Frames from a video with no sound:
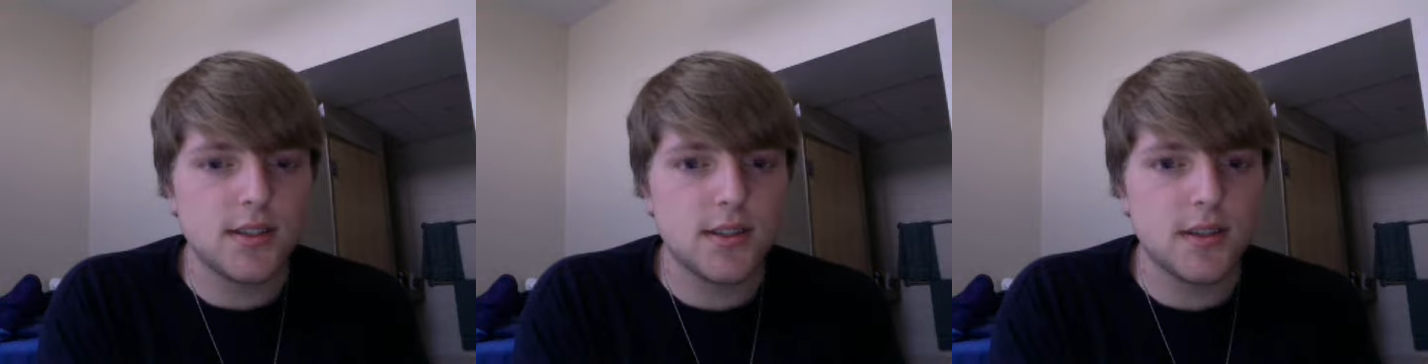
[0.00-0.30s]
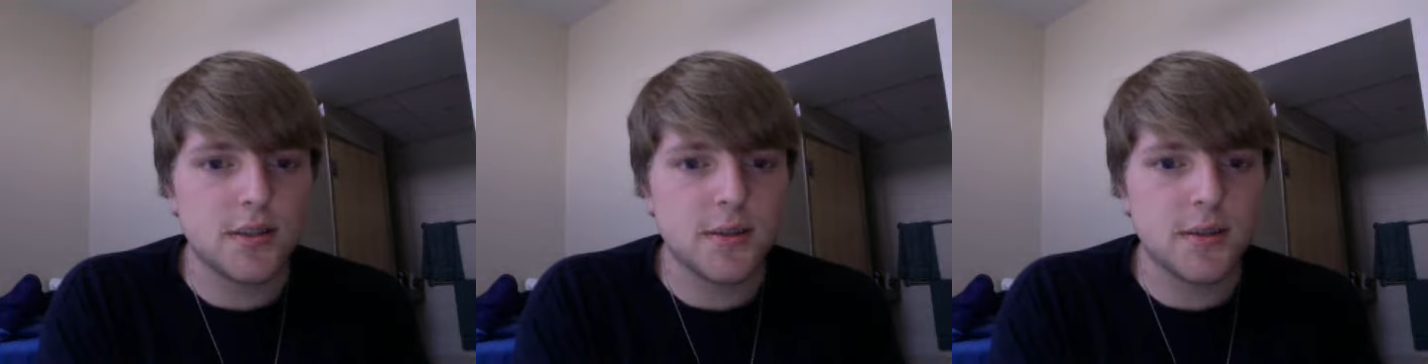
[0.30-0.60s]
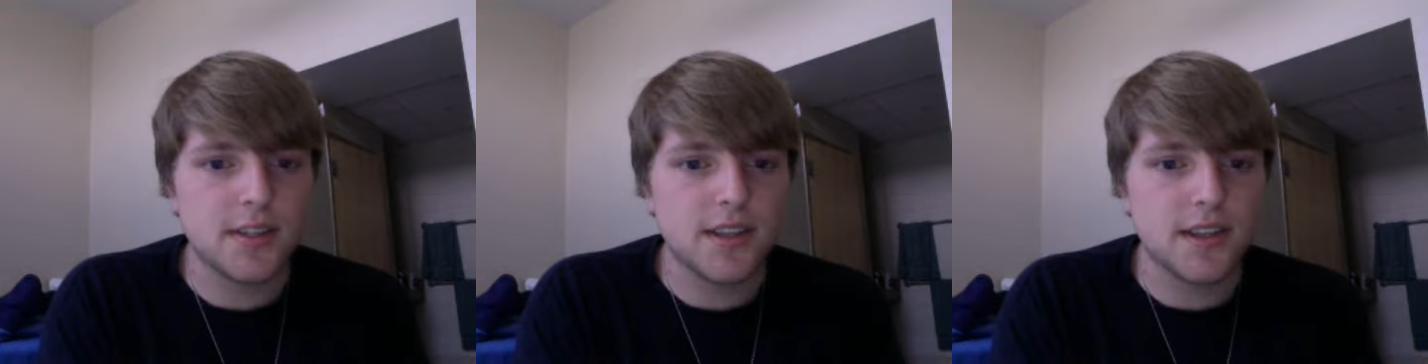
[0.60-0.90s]
I almost
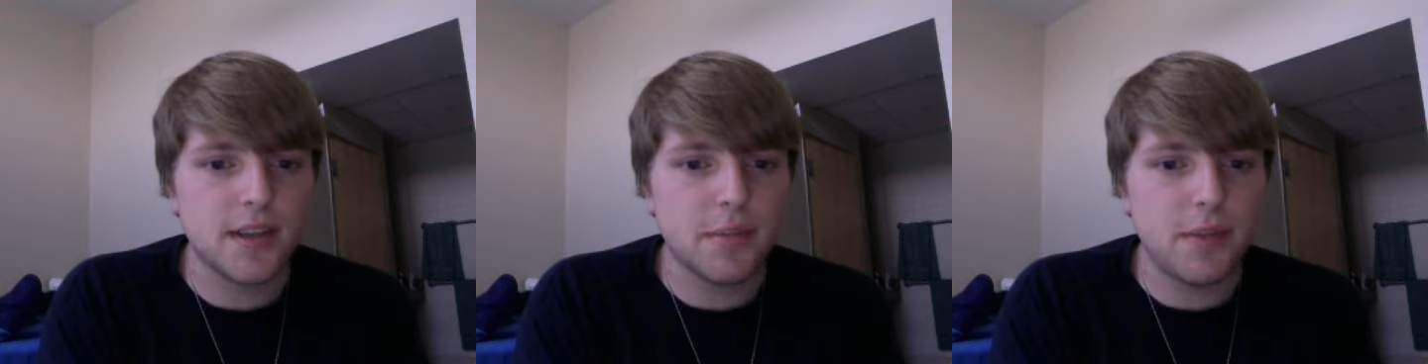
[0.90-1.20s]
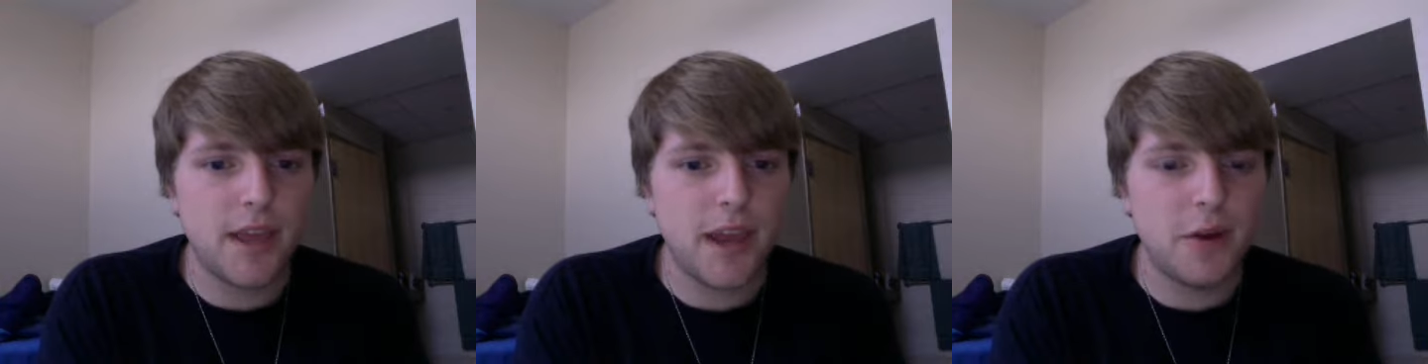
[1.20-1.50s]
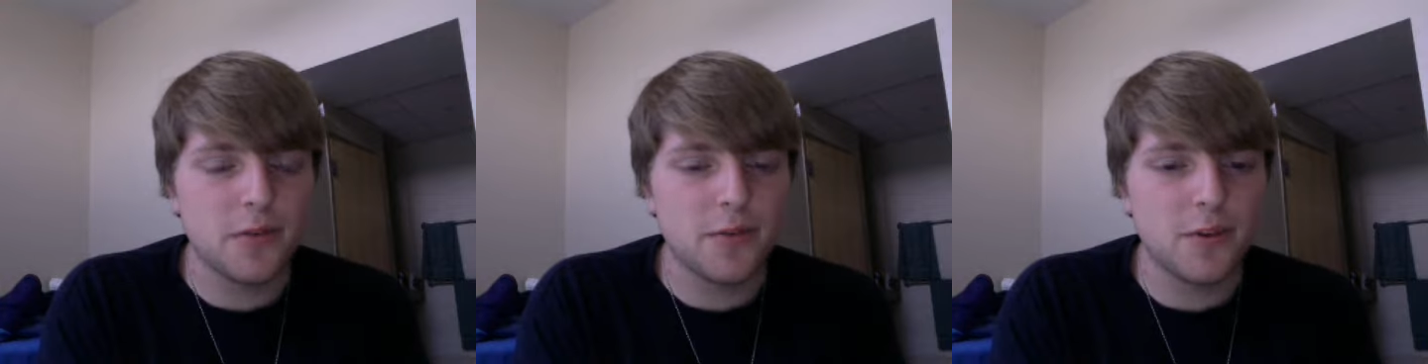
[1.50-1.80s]
want to say
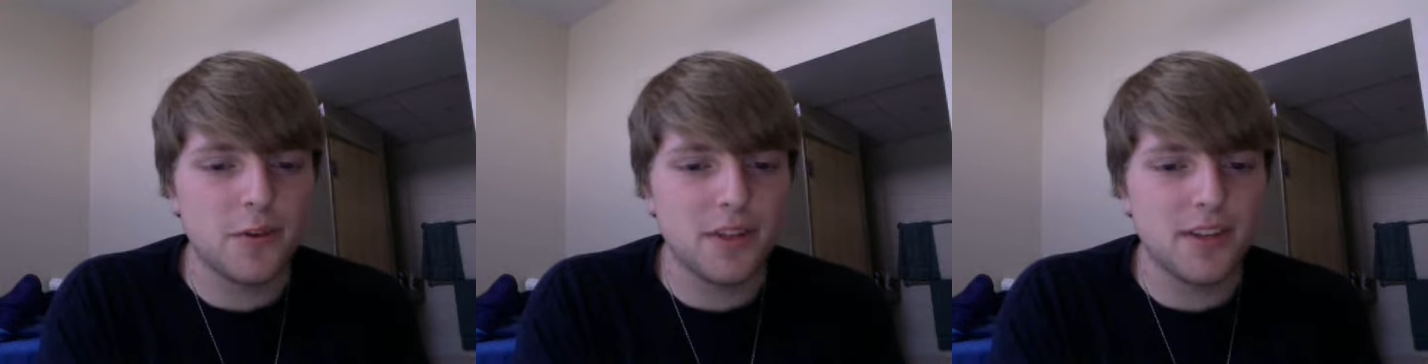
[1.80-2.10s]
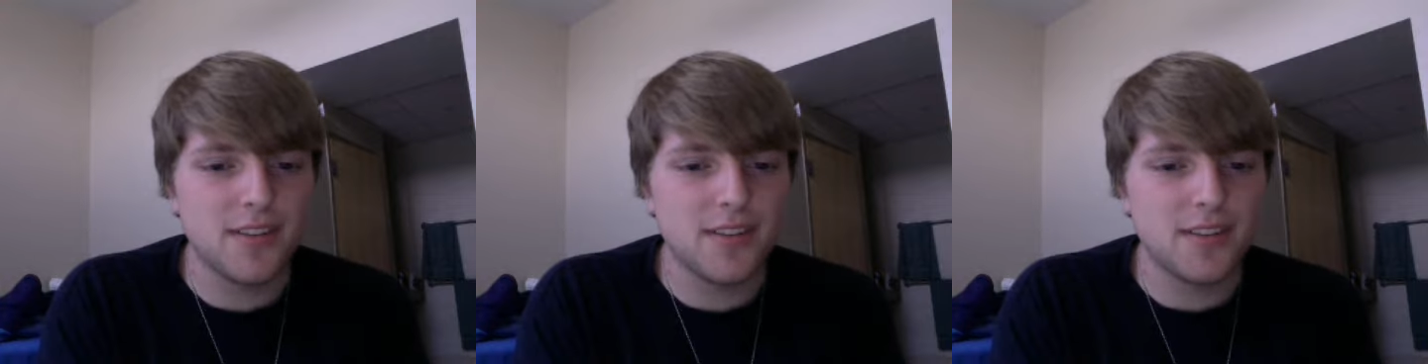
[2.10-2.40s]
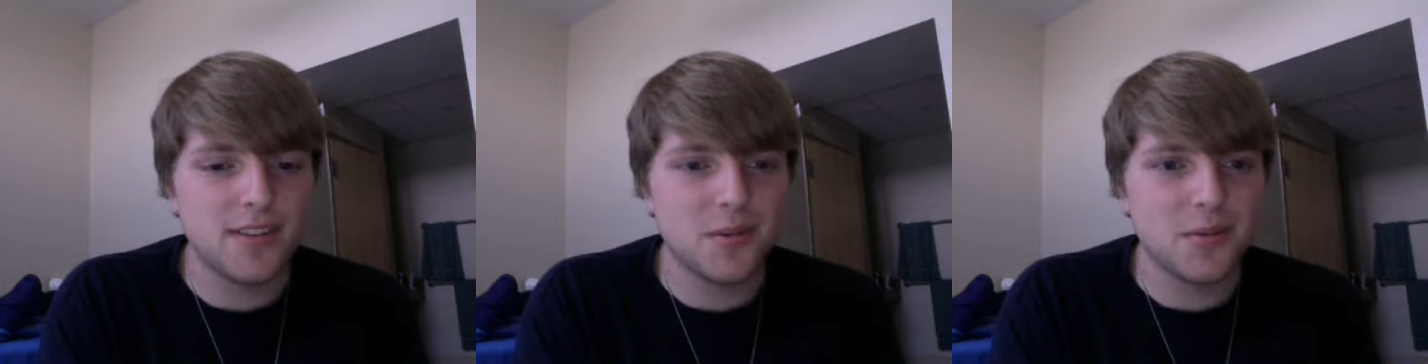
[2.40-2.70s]
powerful, but
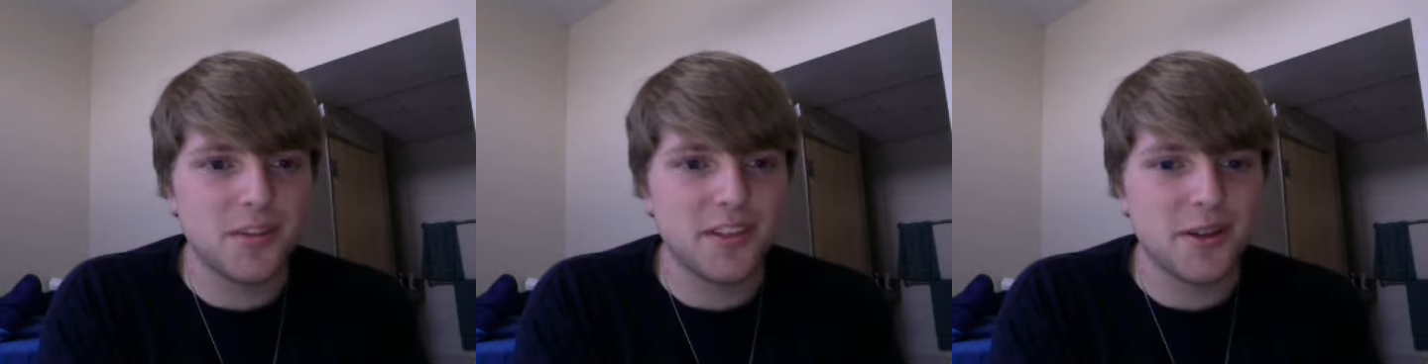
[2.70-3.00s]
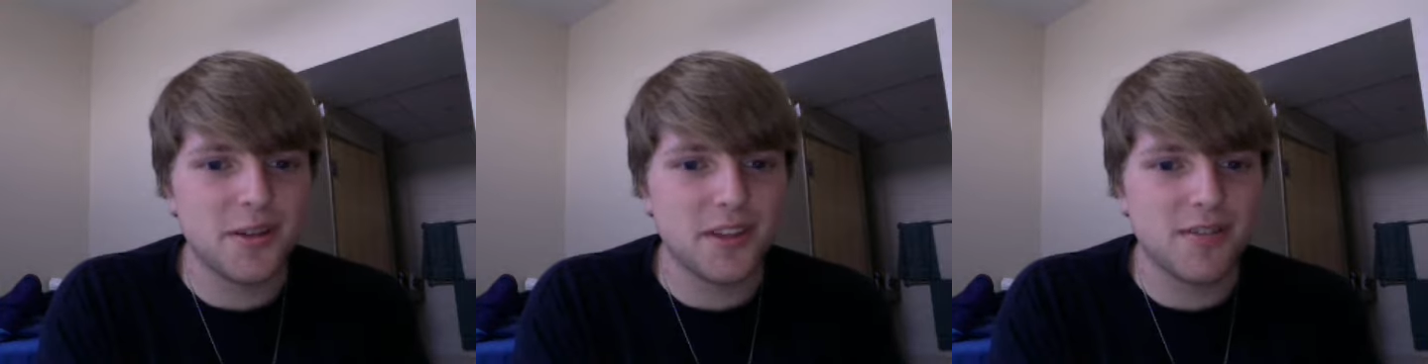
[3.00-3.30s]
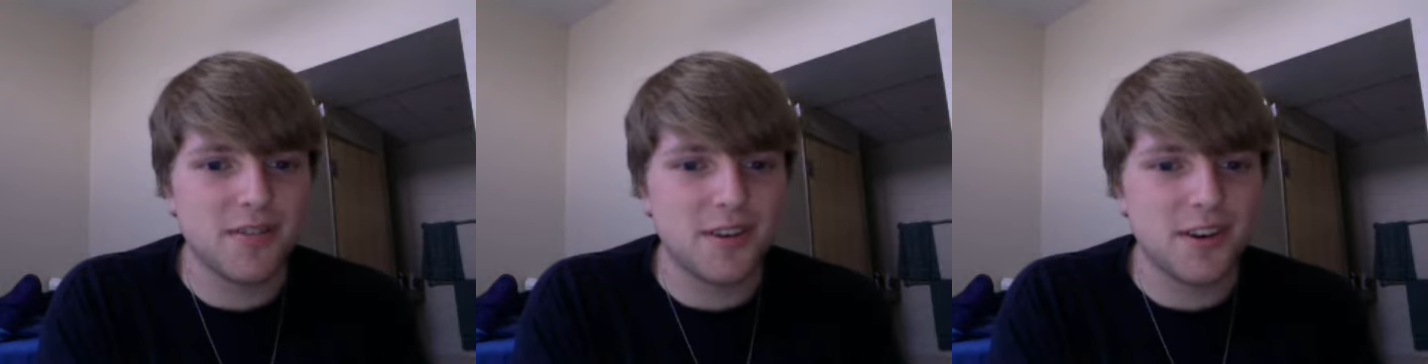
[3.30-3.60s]
wouldn't really go that
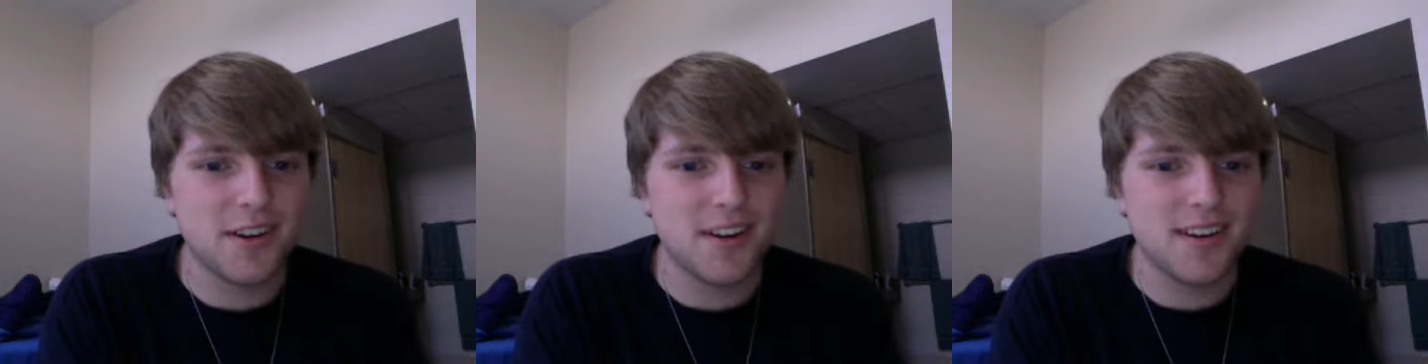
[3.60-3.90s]
far.